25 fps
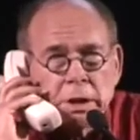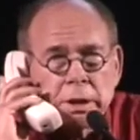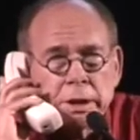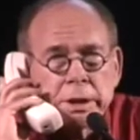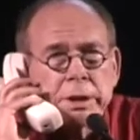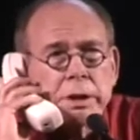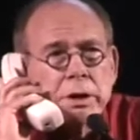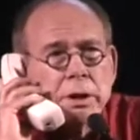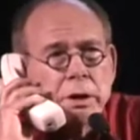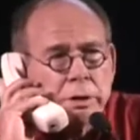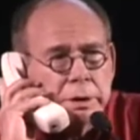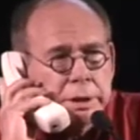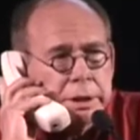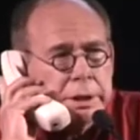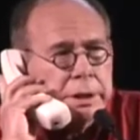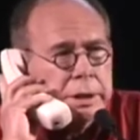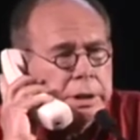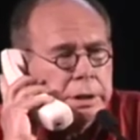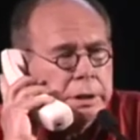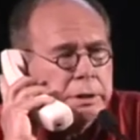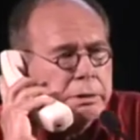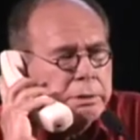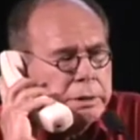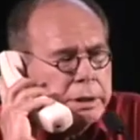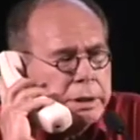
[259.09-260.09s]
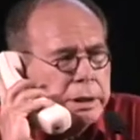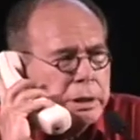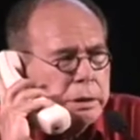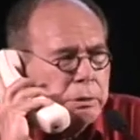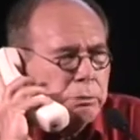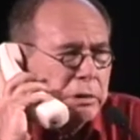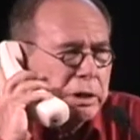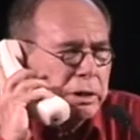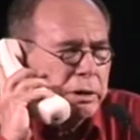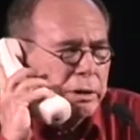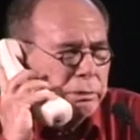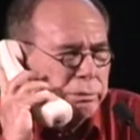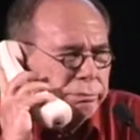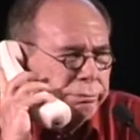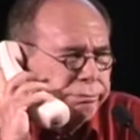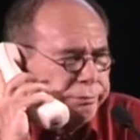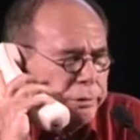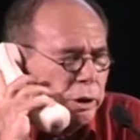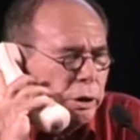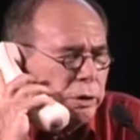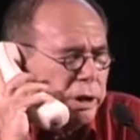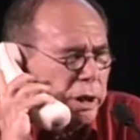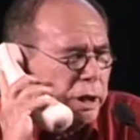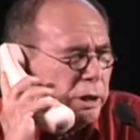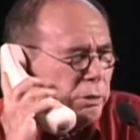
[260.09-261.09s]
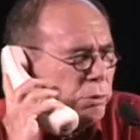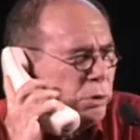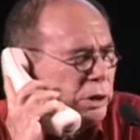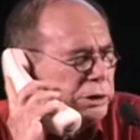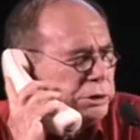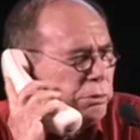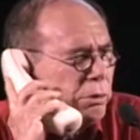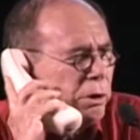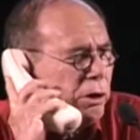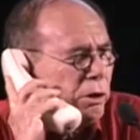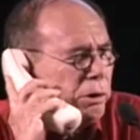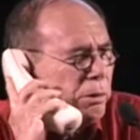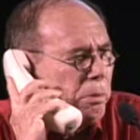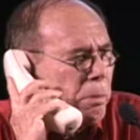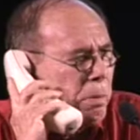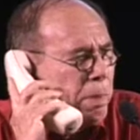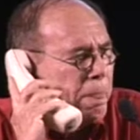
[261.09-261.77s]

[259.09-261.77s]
He called again. Okay, well, okay, what's wrong?